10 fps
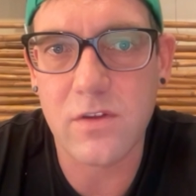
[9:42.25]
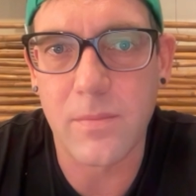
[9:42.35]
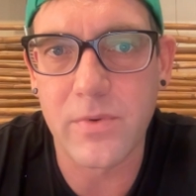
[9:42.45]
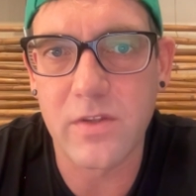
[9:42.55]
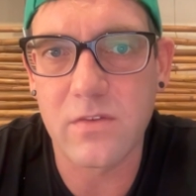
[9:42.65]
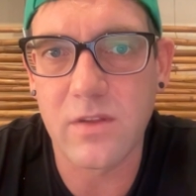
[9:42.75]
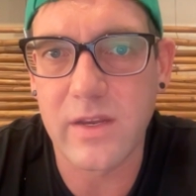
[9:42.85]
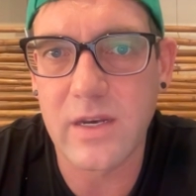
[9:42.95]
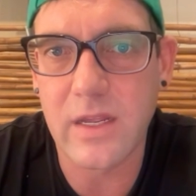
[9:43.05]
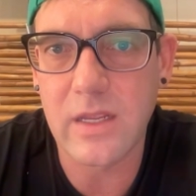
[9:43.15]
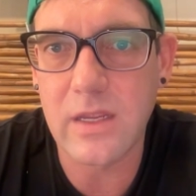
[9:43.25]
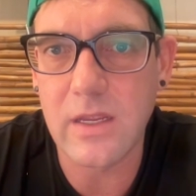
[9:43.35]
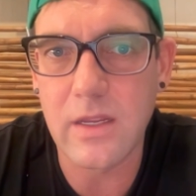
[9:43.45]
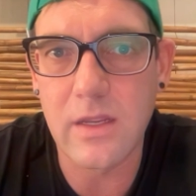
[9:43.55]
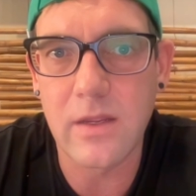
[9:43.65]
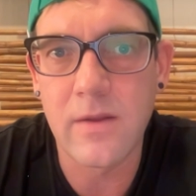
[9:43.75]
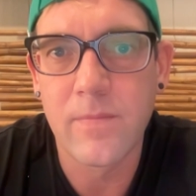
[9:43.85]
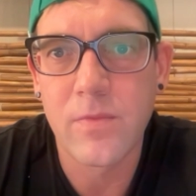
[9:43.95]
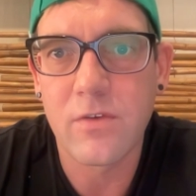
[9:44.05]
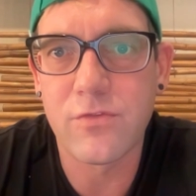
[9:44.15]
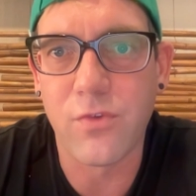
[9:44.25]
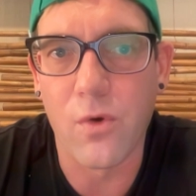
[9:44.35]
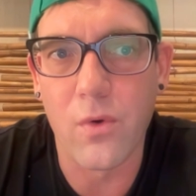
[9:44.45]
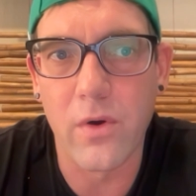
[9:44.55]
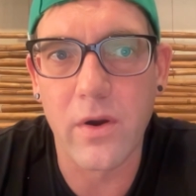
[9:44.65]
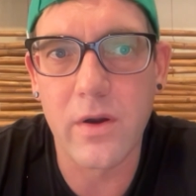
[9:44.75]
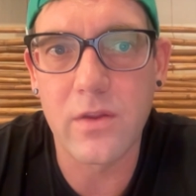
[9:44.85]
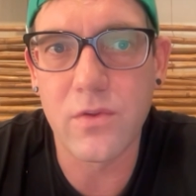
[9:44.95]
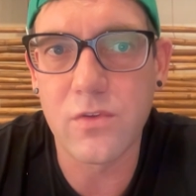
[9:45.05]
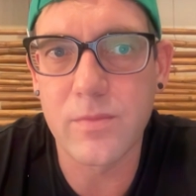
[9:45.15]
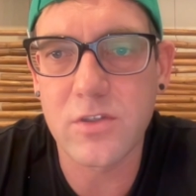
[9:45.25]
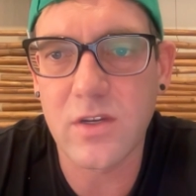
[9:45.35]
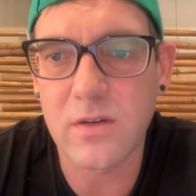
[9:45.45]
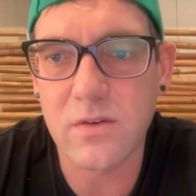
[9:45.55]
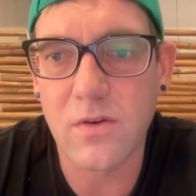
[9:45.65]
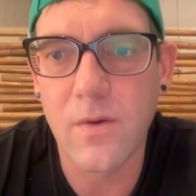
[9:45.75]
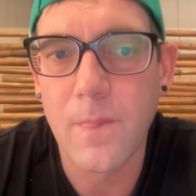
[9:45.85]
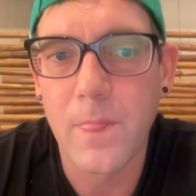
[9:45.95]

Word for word: Companies like Nike, Ford use Magento.